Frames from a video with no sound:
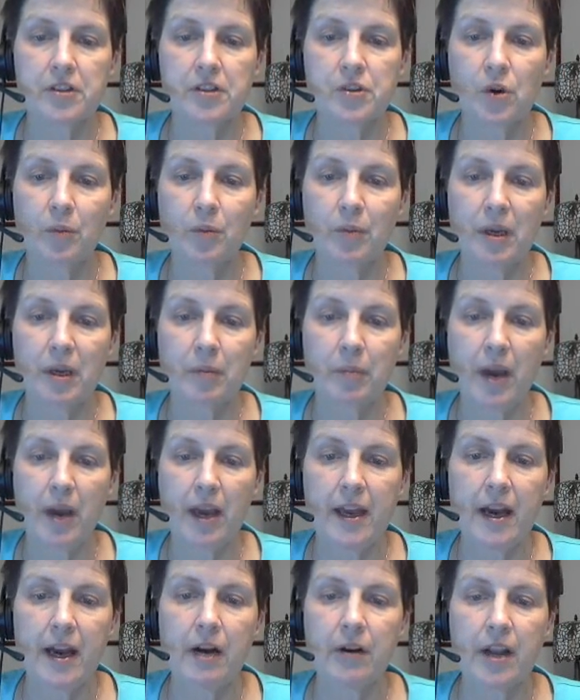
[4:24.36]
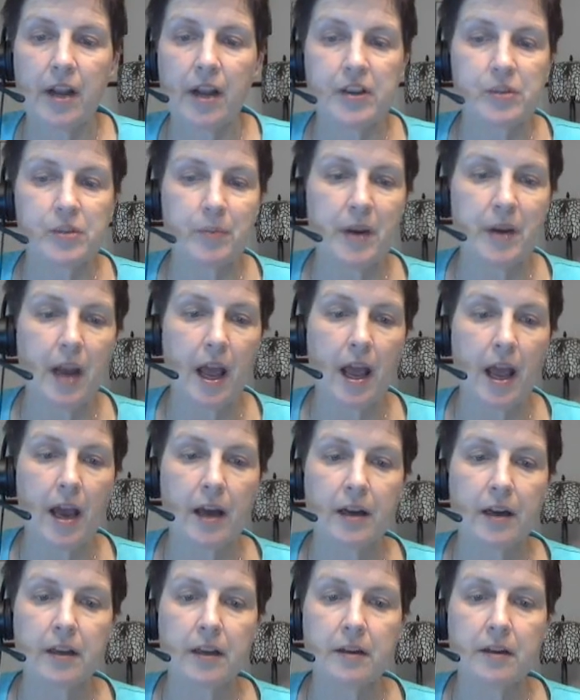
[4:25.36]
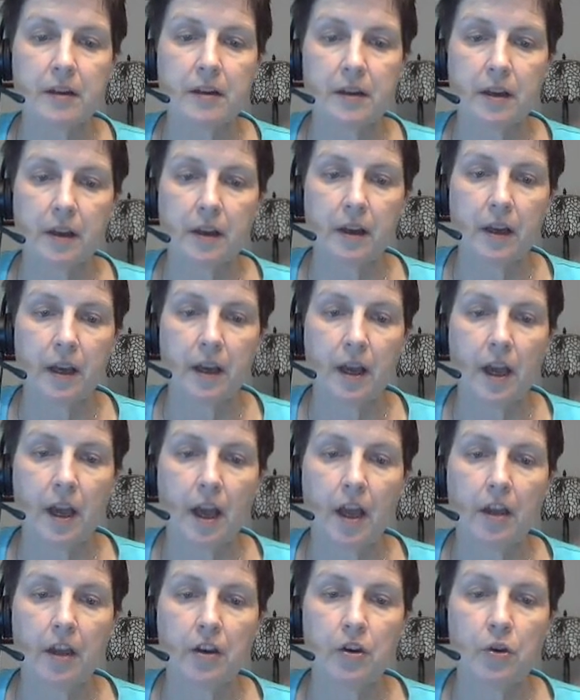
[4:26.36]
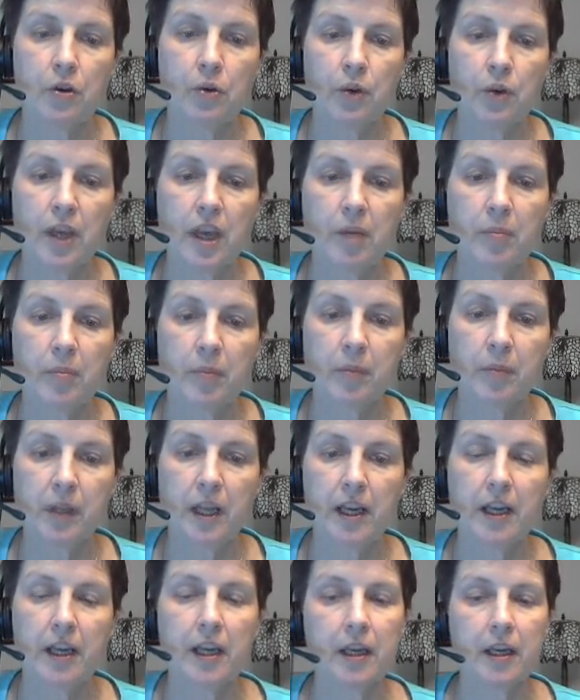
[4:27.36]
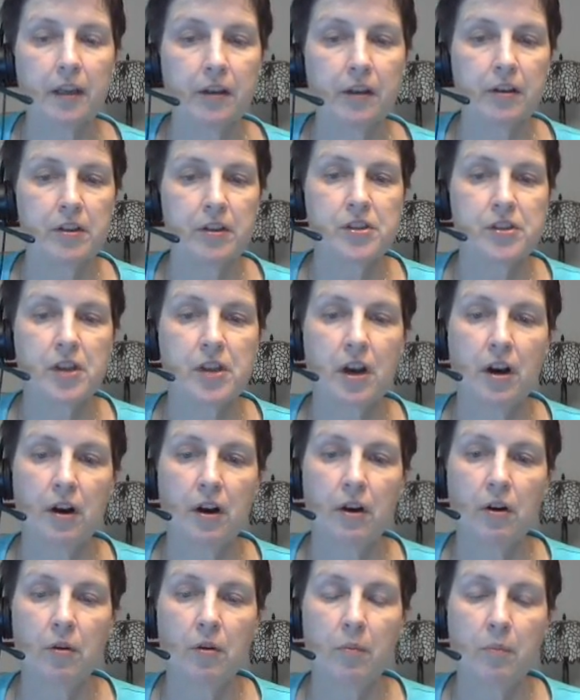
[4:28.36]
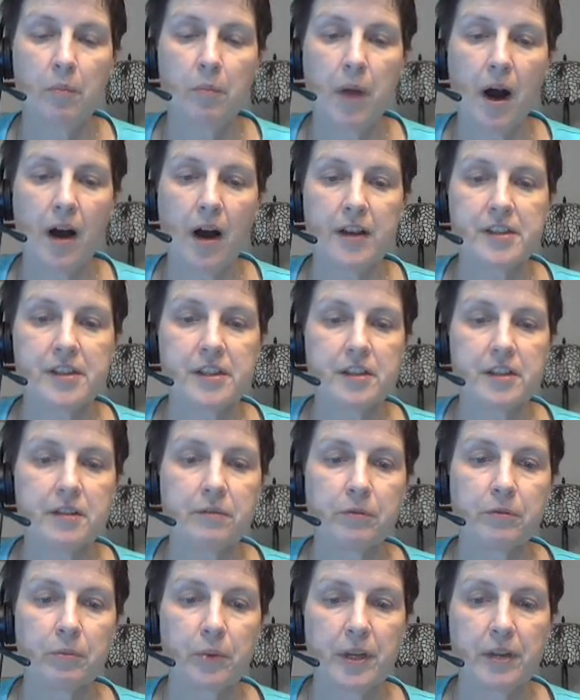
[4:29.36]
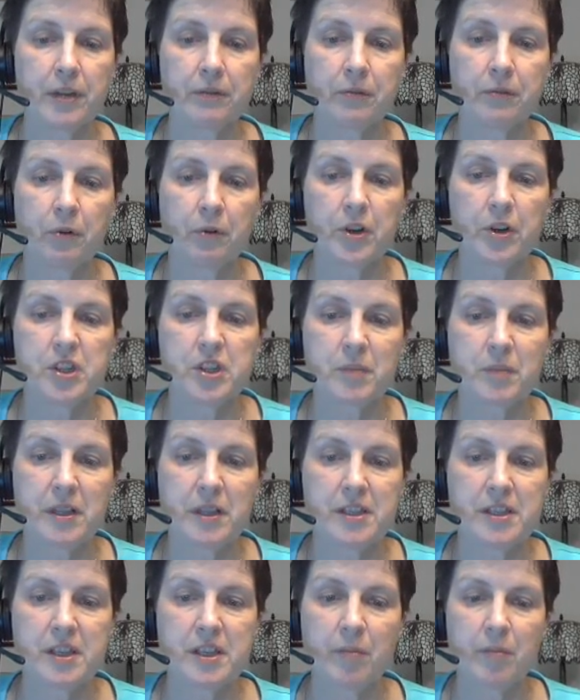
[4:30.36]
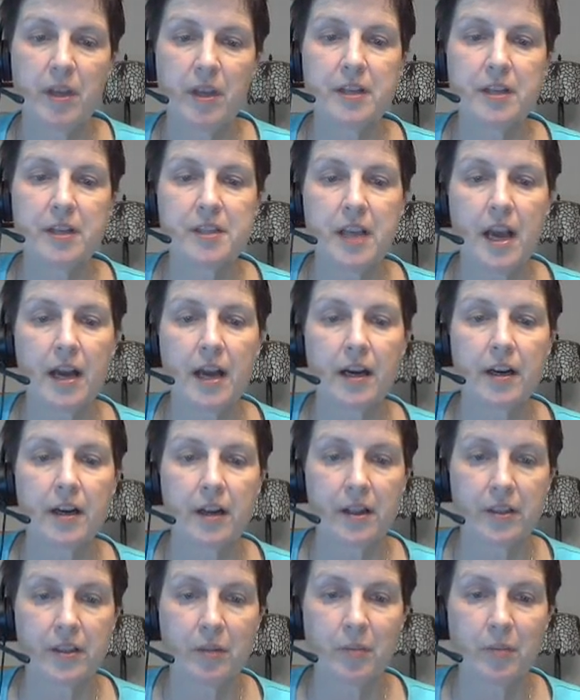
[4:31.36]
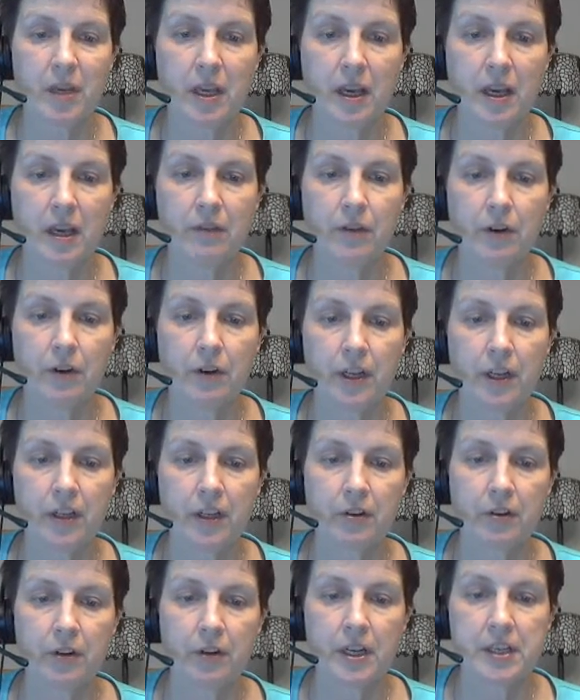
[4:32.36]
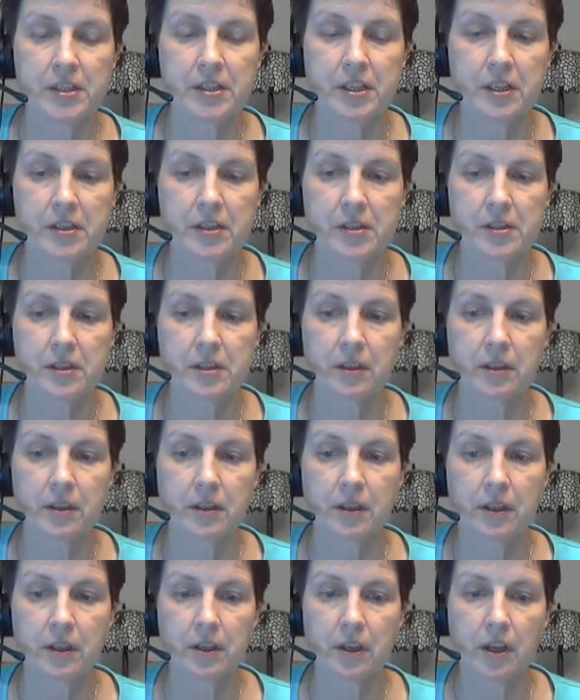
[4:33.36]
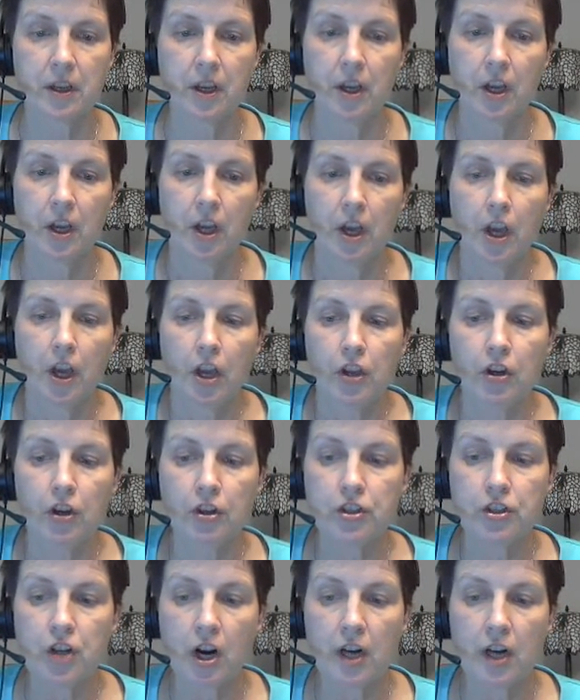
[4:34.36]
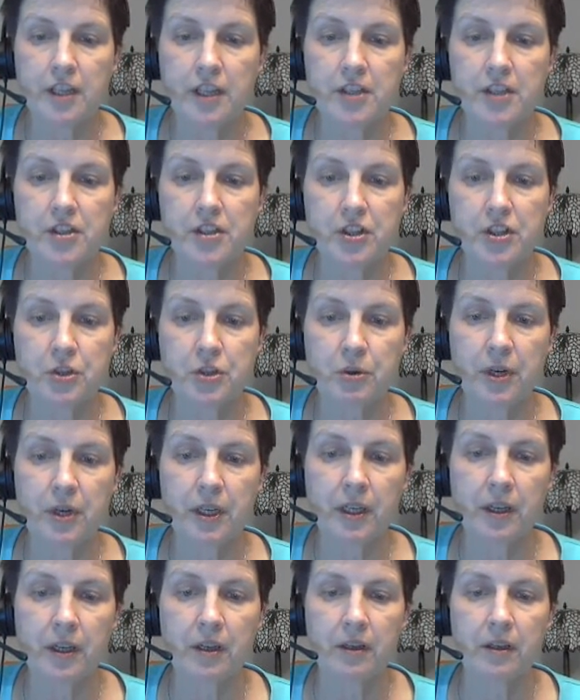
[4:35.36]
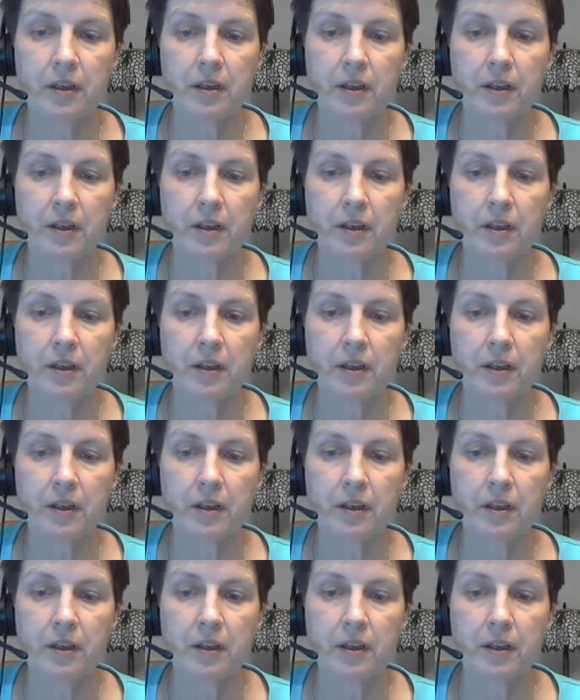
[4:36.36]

So a big payout has been added, and you keep playing. So positive reinforcement. Something is added and the behavior increases. Your dog does a trick.